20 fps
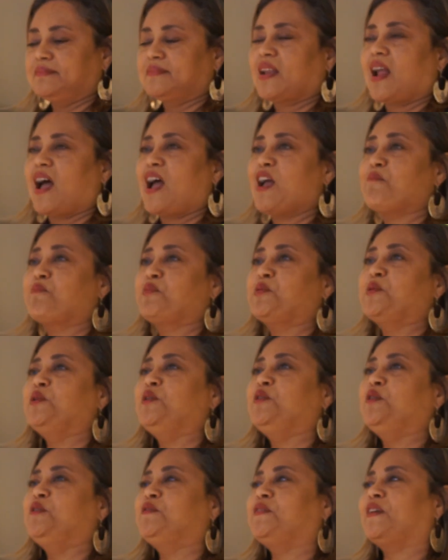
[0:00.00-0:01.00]
I
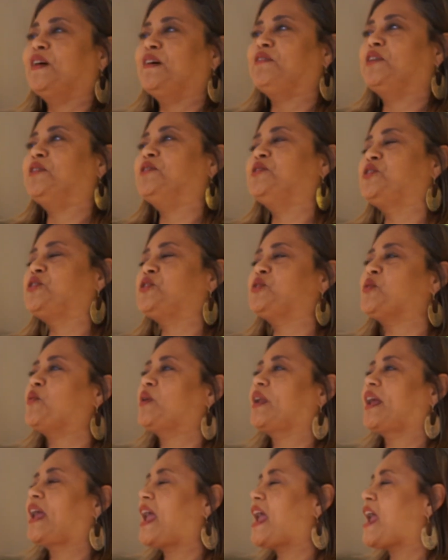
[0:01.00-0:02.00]
approve of her
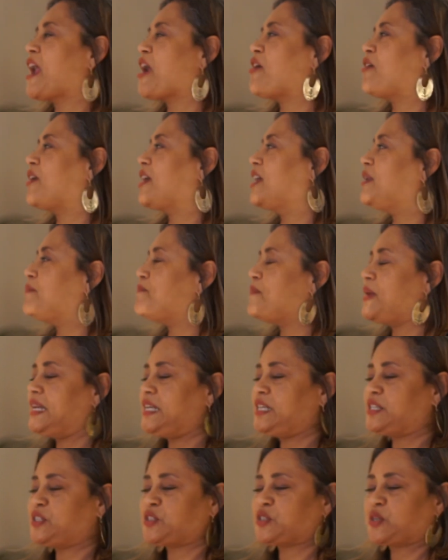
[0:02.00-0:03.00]
short hair and
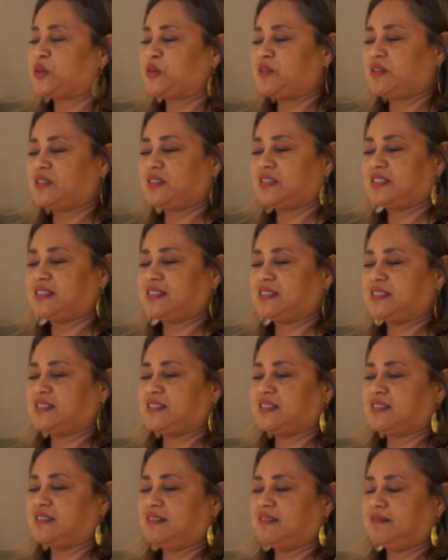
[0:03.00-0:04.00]
mini
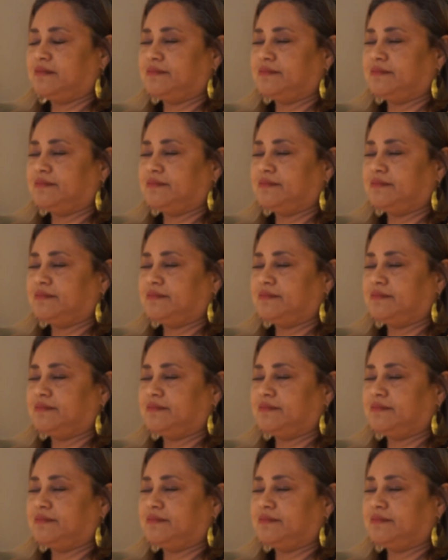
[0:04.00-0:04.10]
skirts.